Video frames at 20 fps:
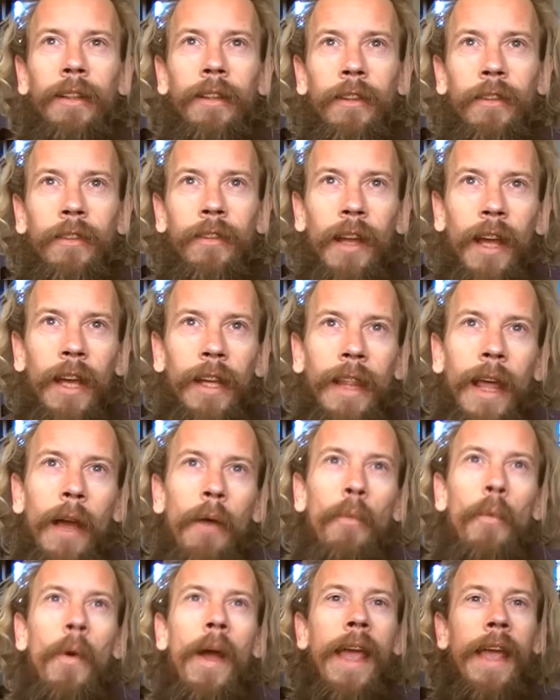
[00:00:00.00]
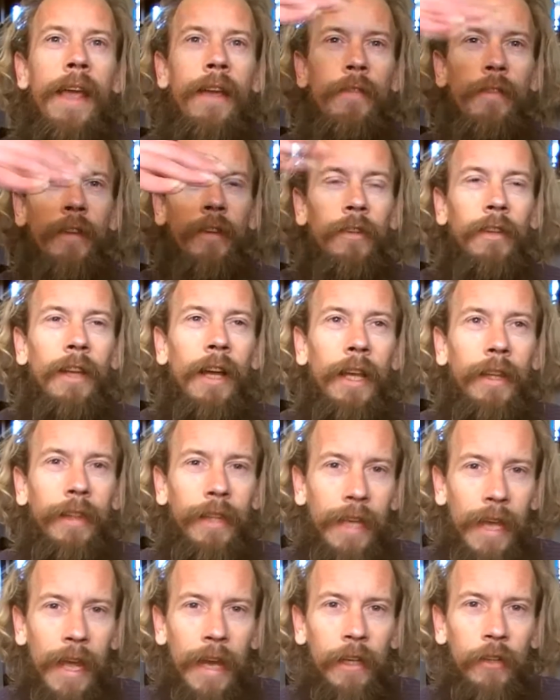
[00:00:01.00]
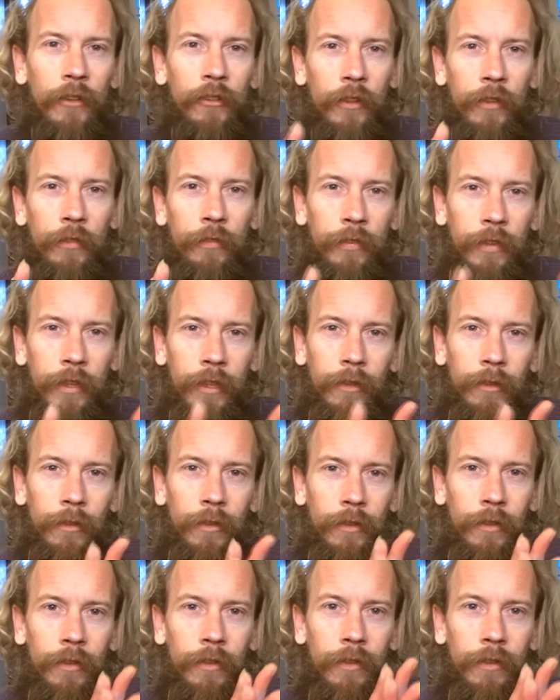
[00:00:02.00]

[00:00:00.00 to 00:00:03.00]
that wave is like the energy field